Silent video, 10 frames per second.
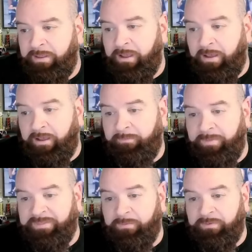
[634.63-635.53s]

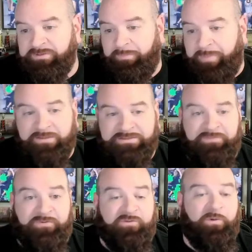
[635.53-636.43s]
but there was a penalty
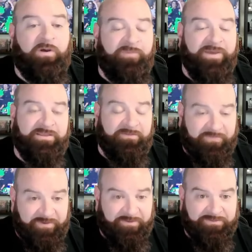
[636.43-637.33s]
for 12 men on the
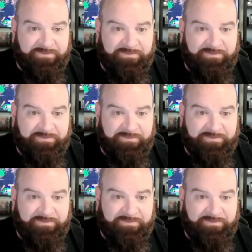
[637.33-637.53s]
field.